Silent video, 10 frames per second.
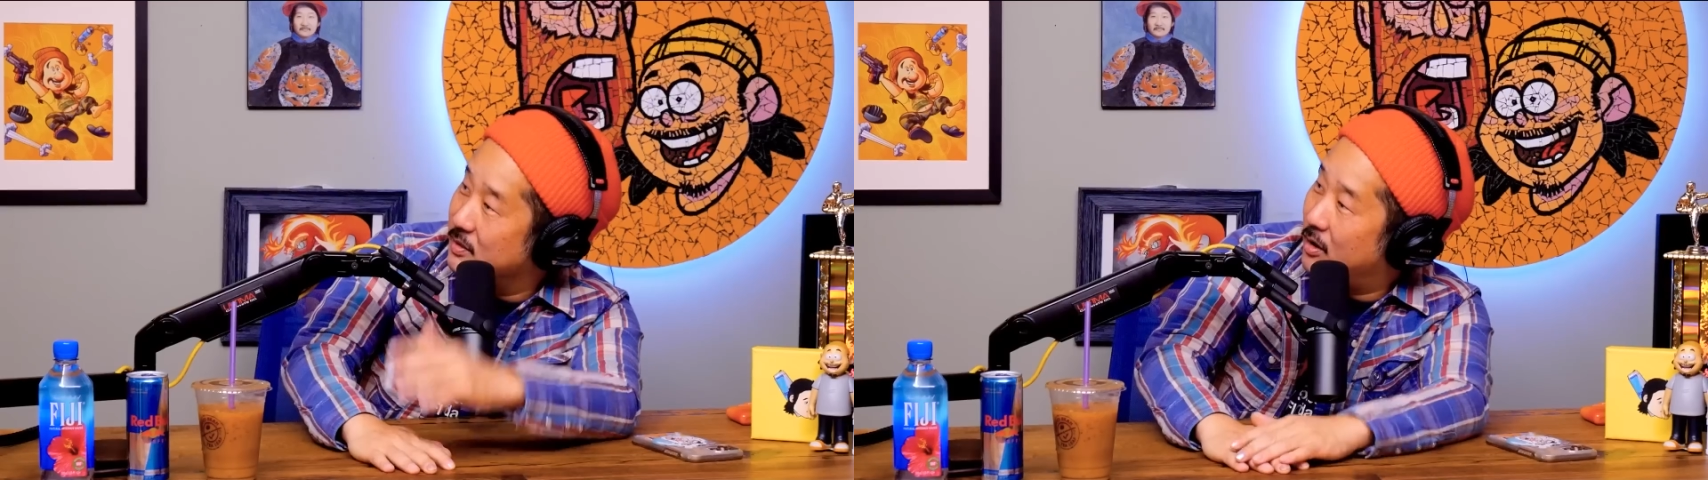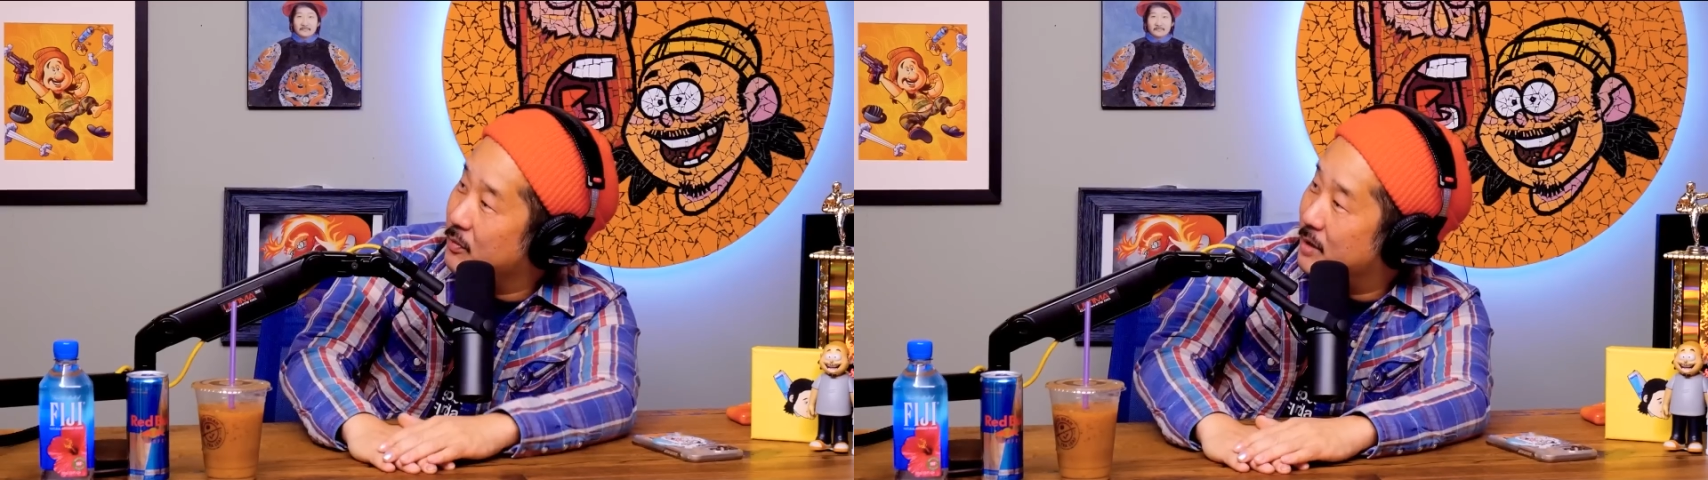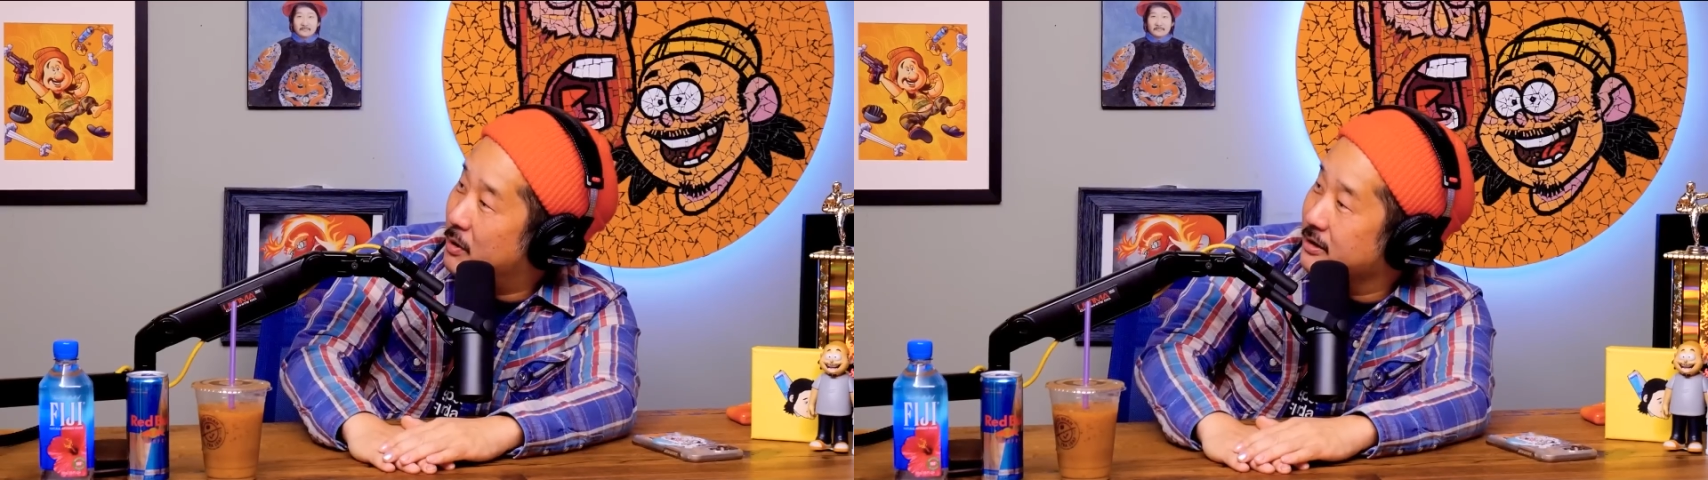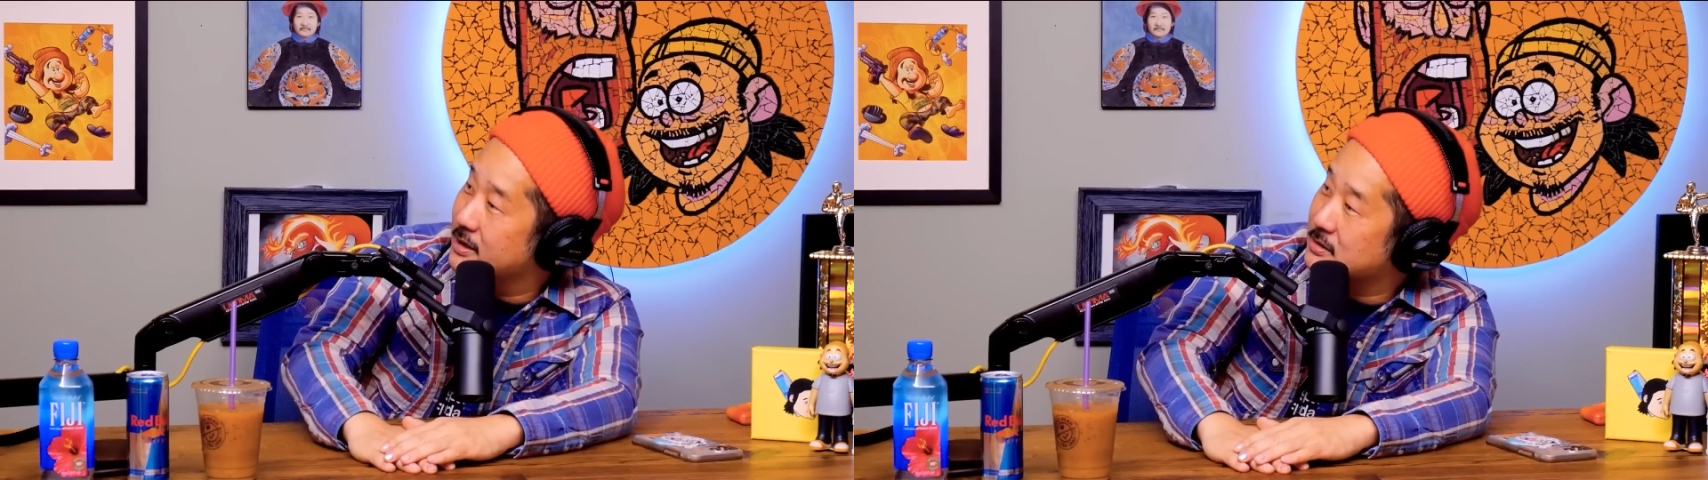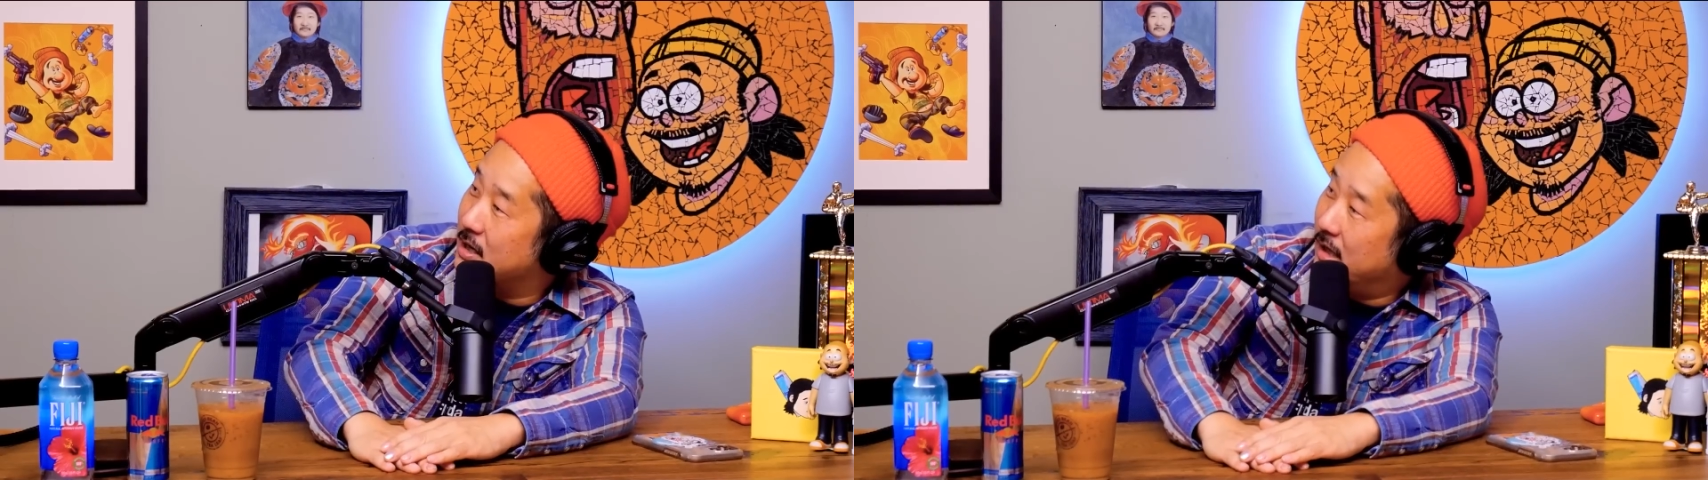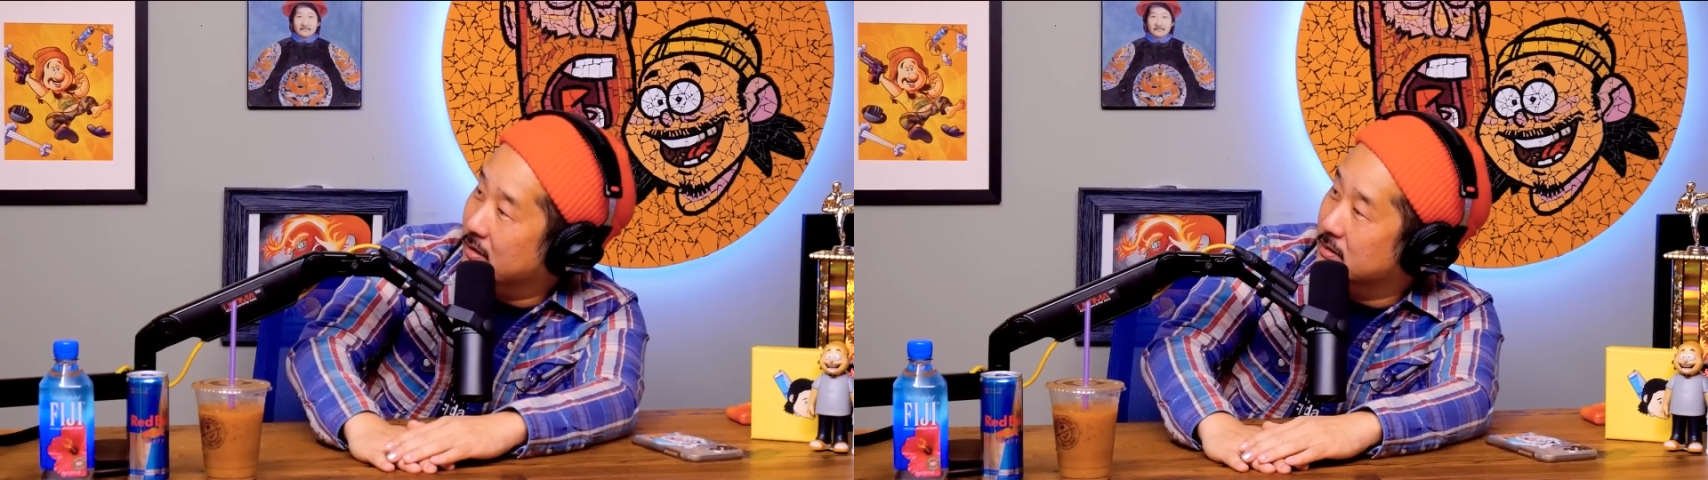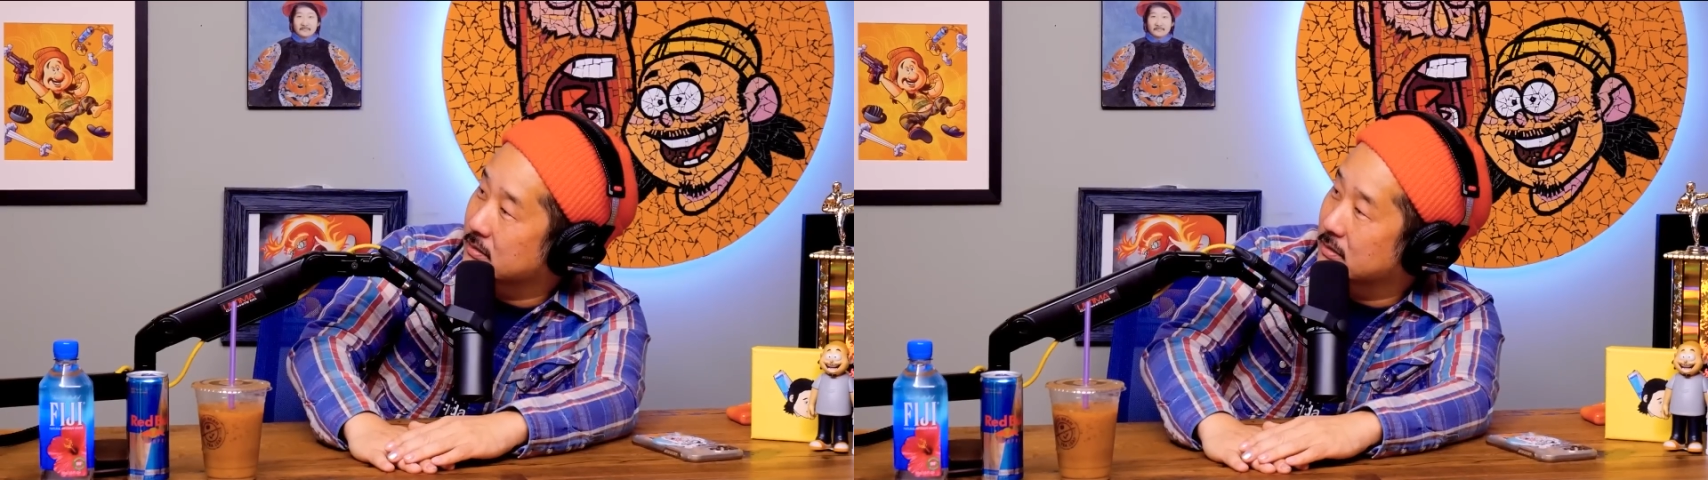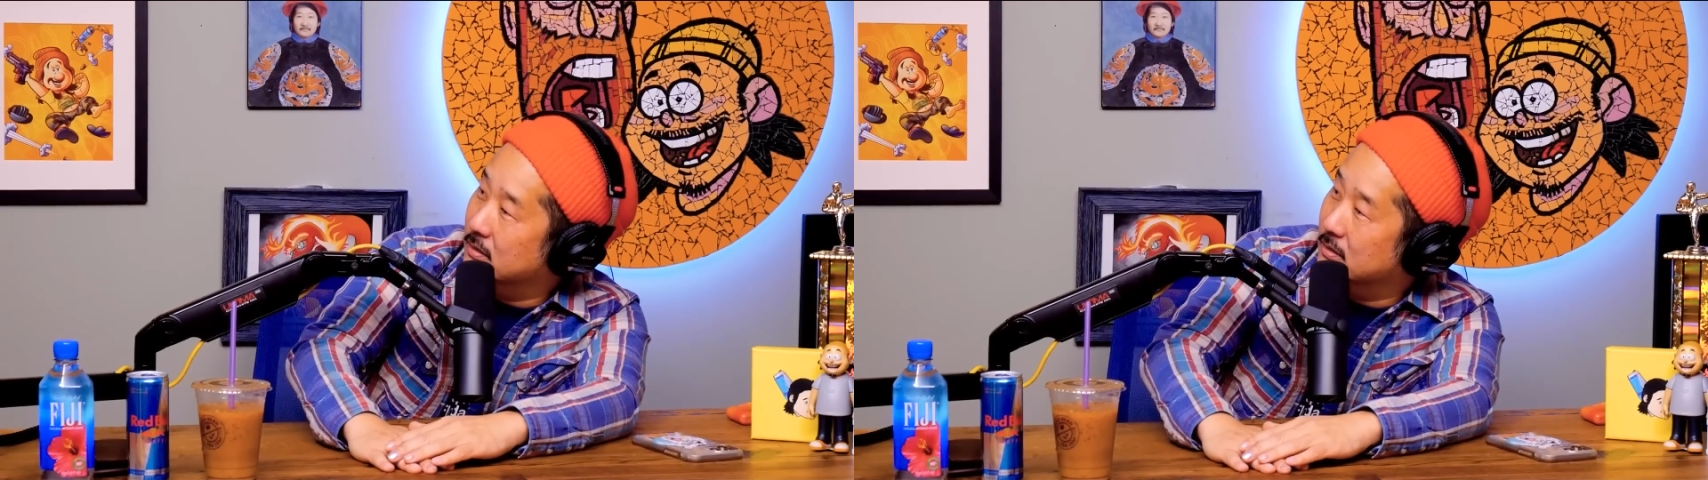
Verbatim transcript: to our podcast in Ireland?